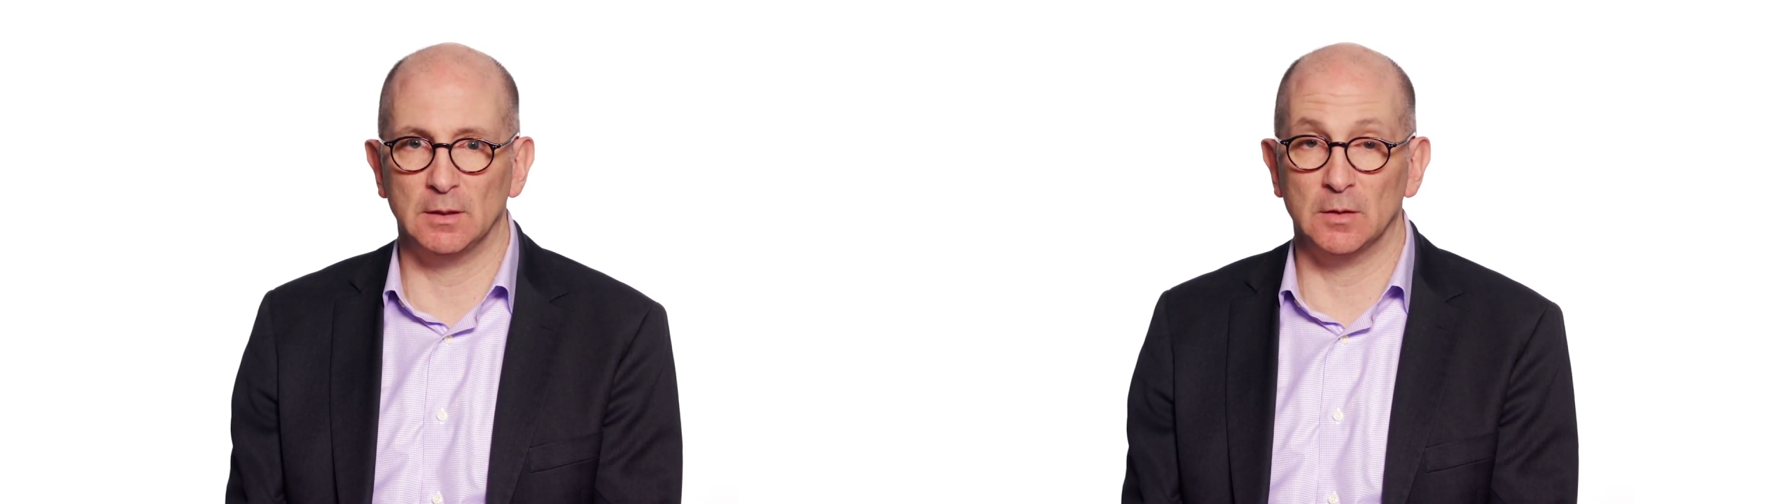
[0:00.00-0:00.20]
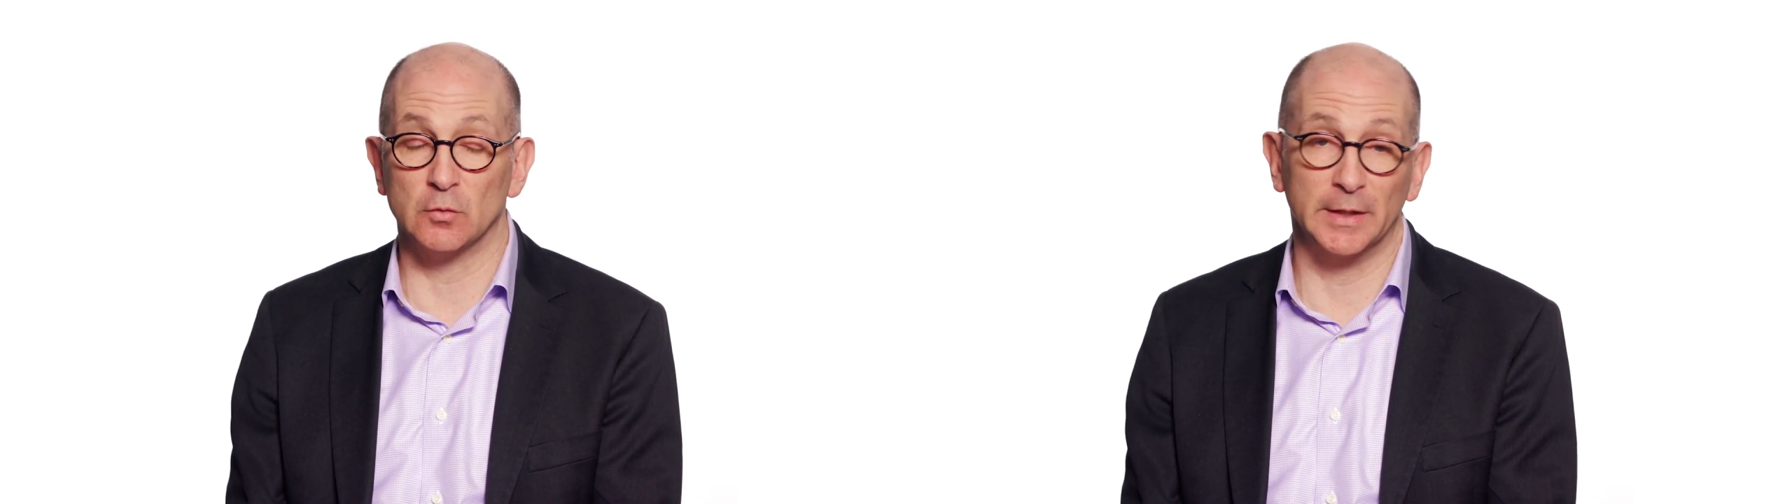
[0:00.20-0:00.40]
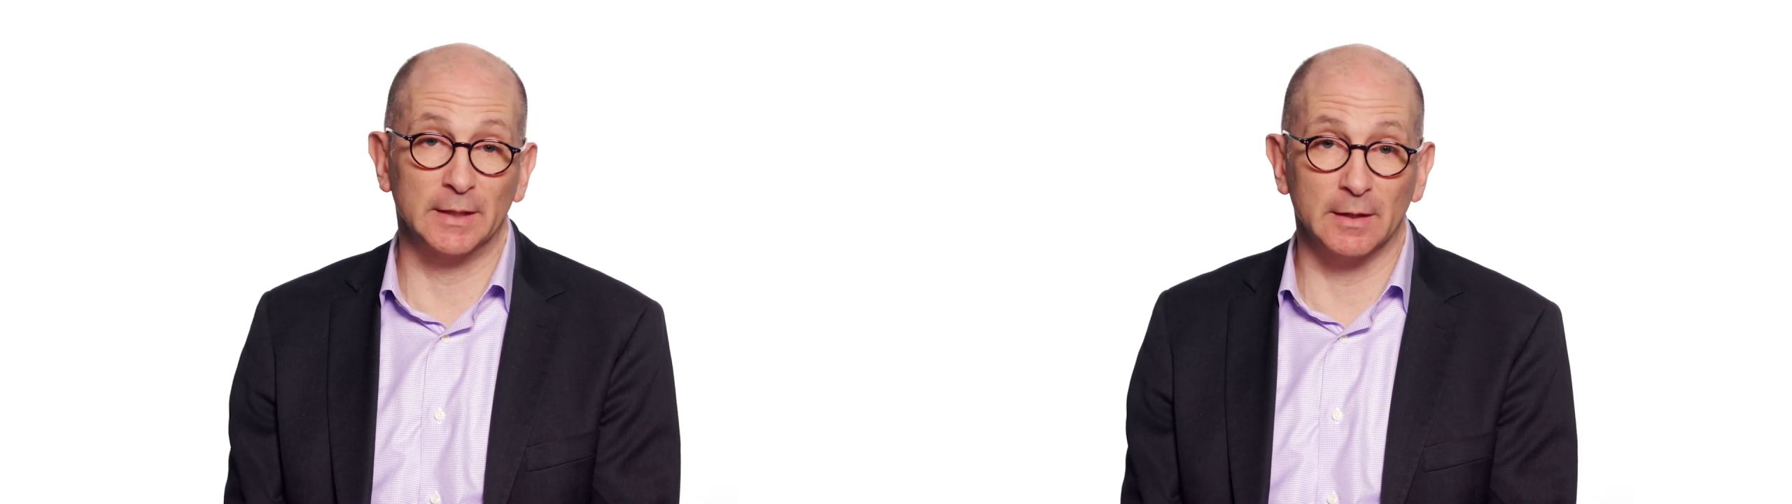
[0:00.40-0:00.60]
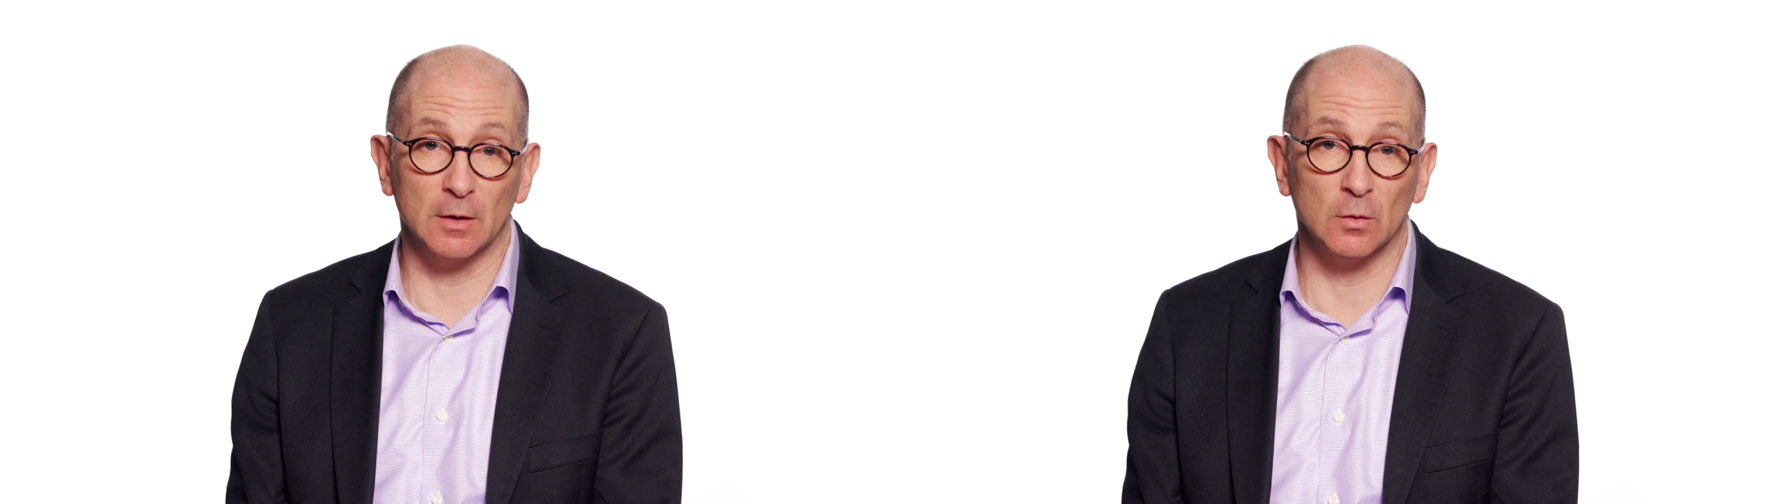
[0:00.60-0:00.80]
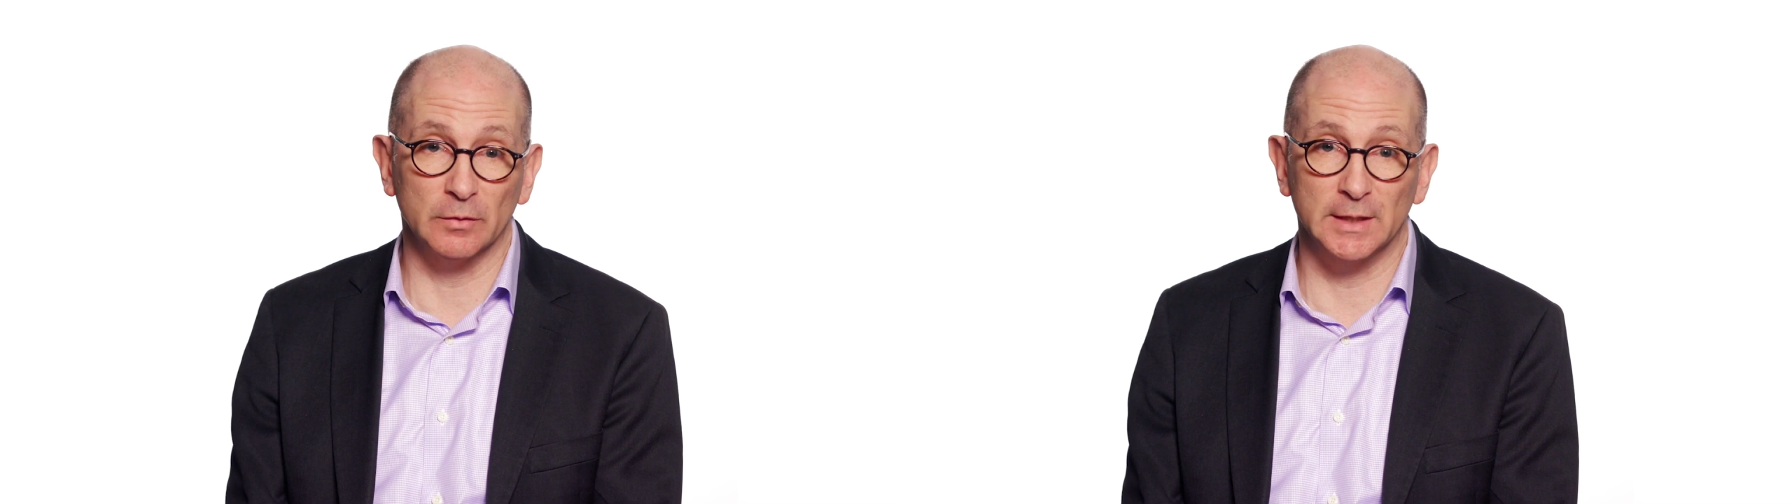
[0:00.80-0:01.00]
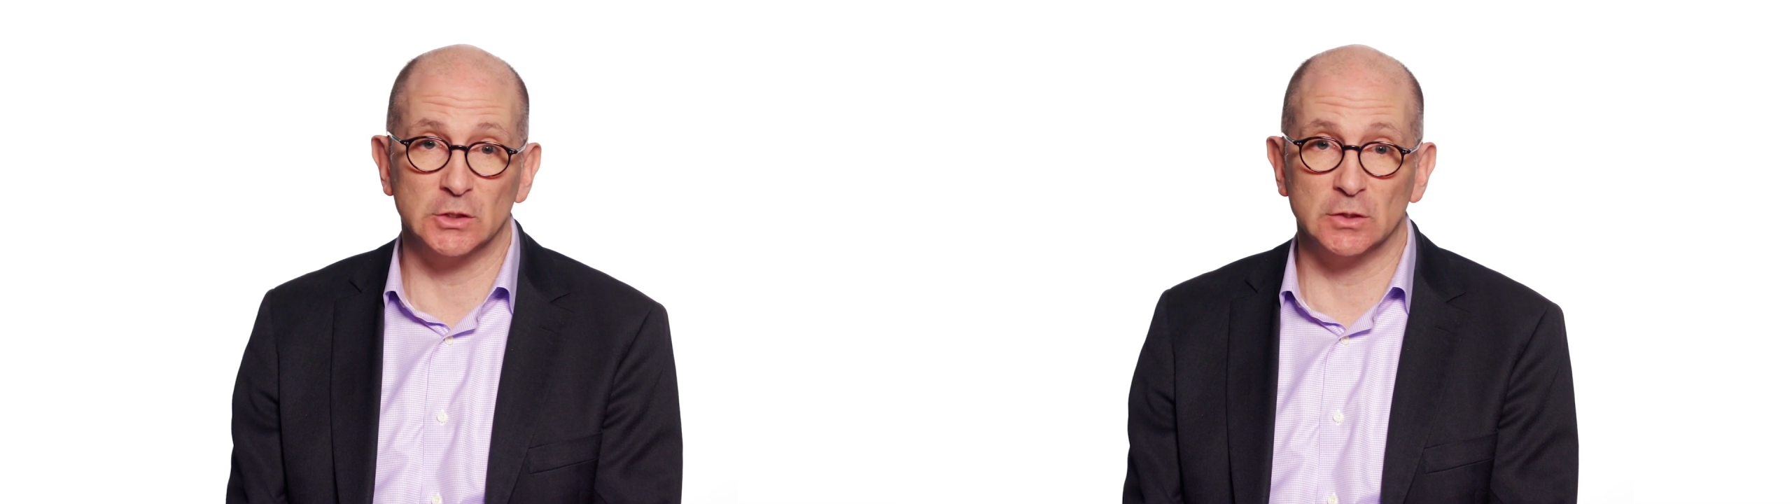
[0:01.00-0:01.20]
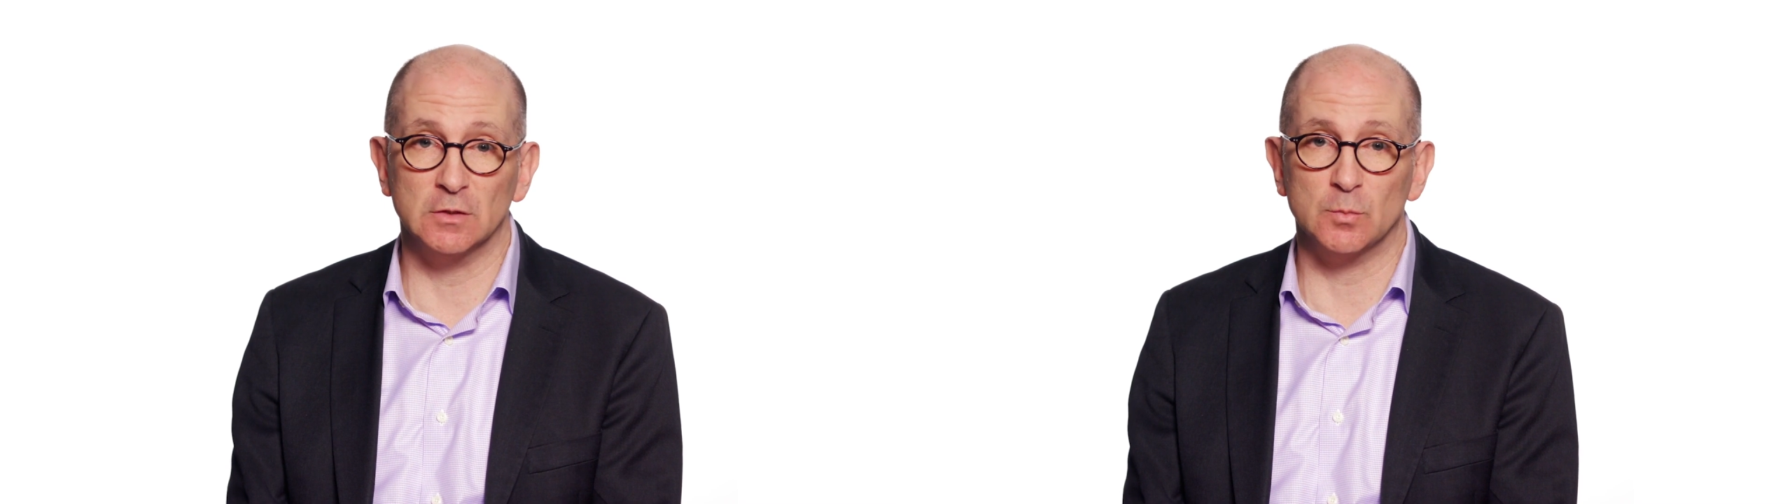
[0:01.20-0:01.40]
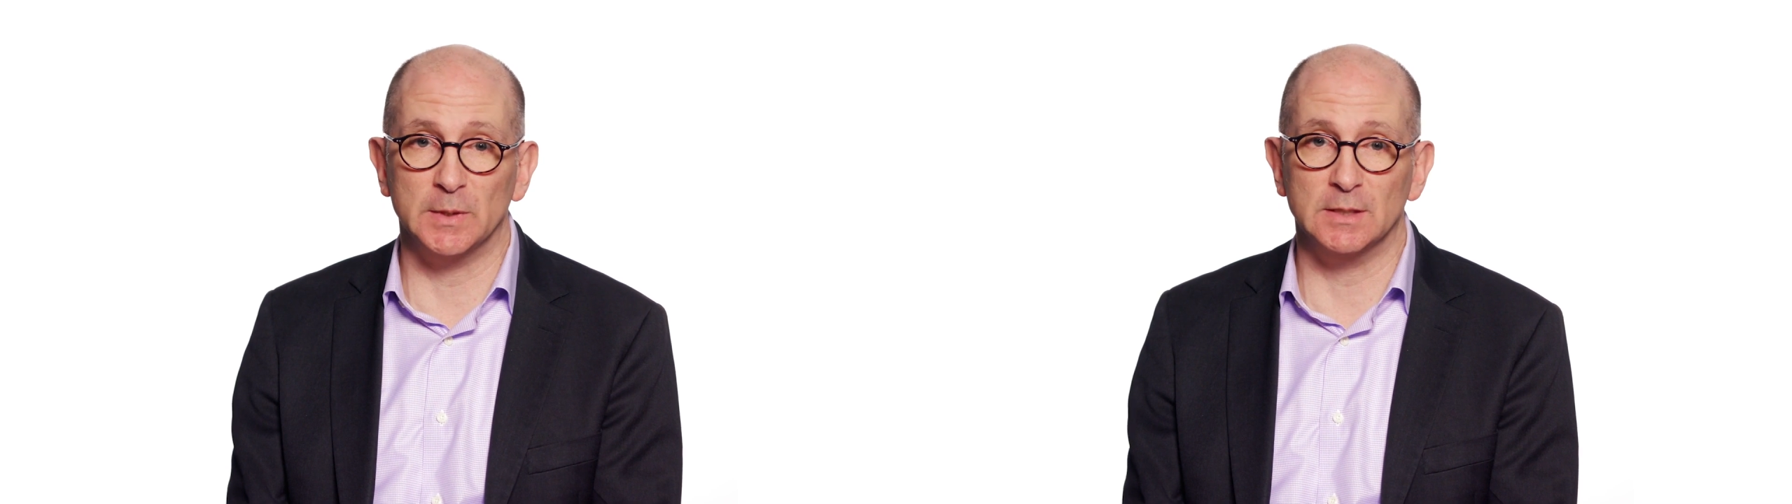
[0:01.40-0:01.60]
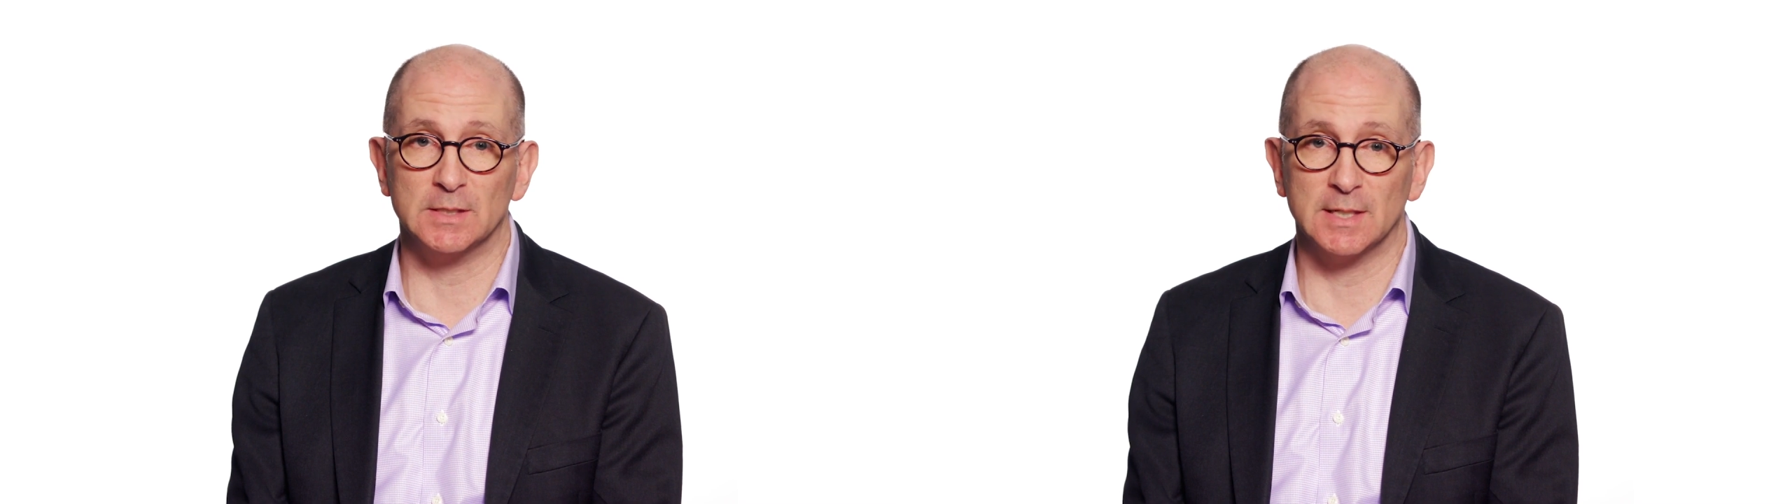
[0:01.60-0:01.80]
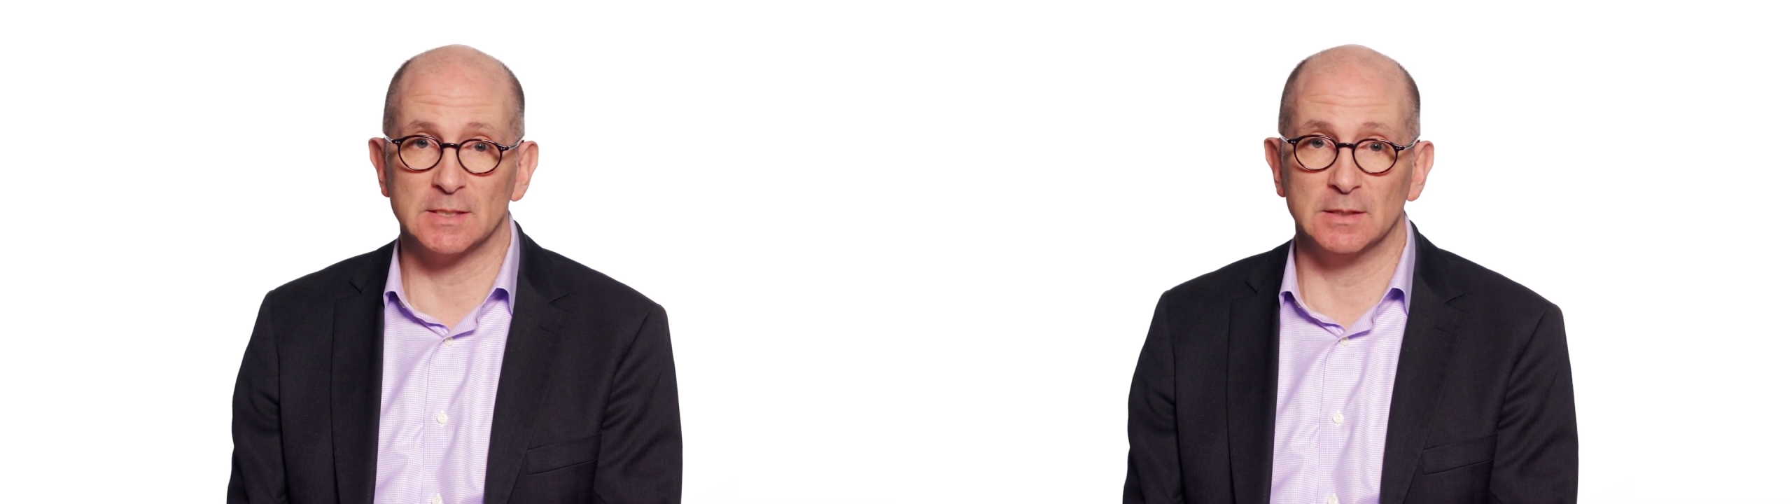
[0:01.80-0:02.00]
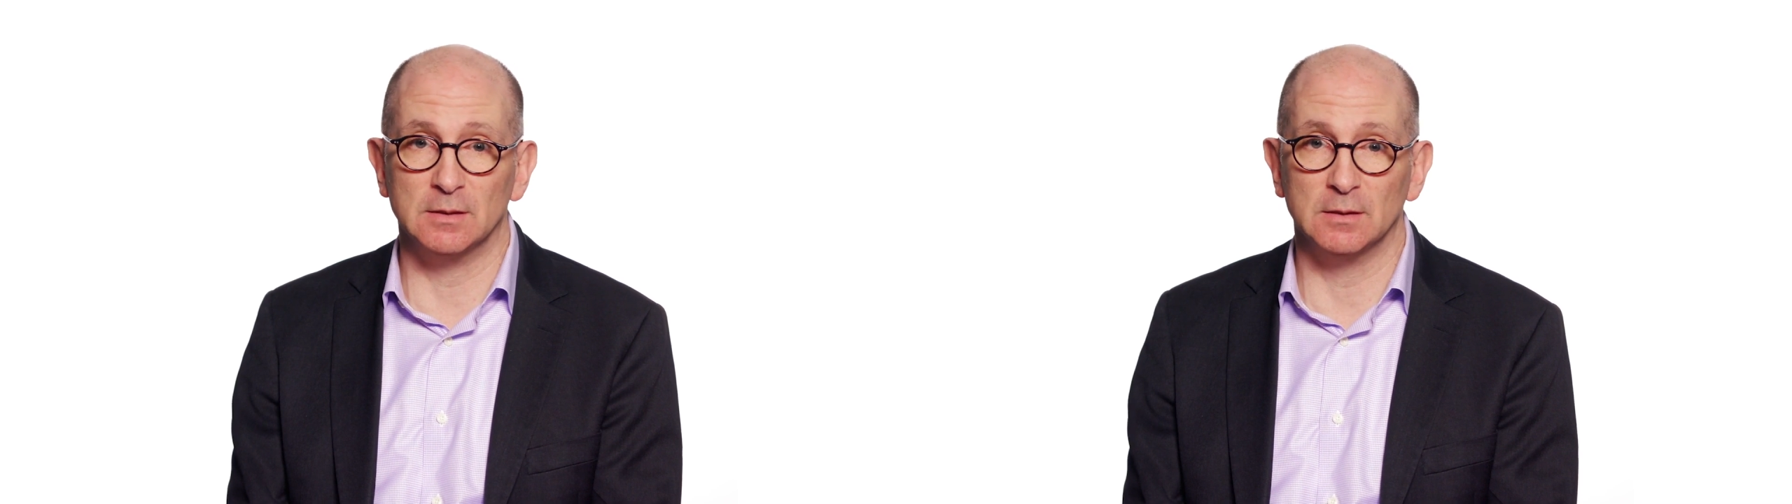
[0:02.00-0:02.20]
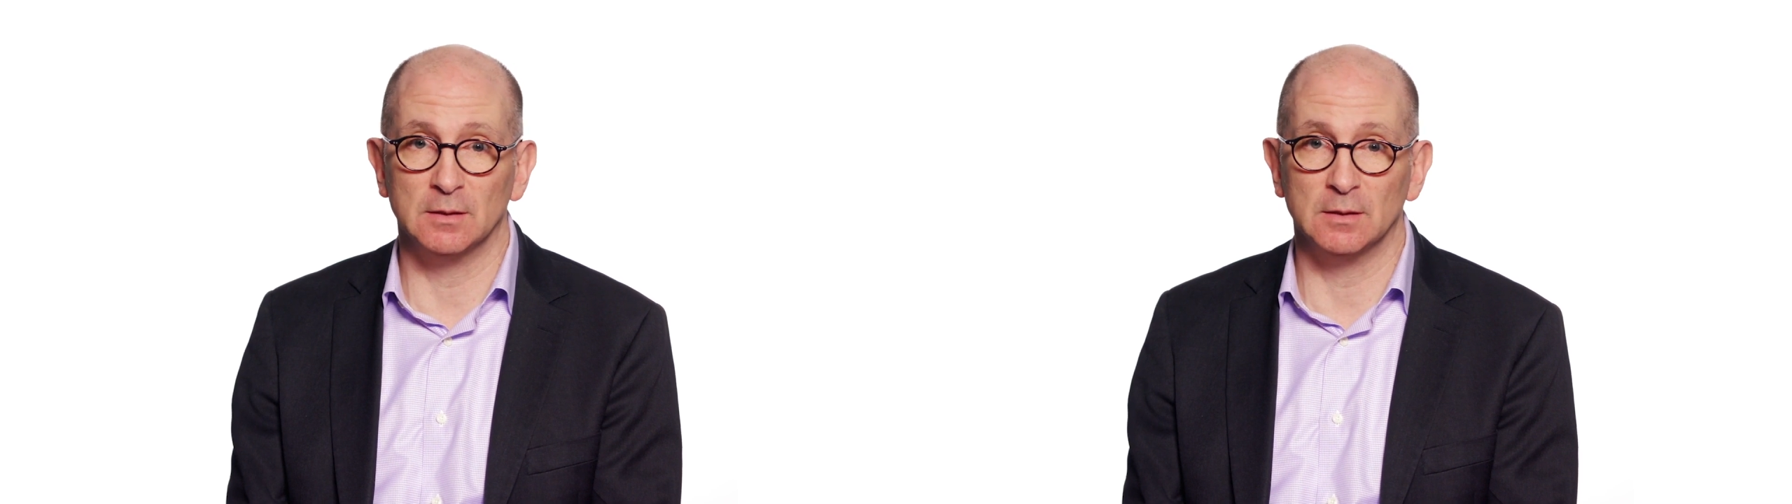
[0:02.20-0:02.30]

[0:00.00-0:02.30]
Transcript: and frankly our whole nation, is being tested.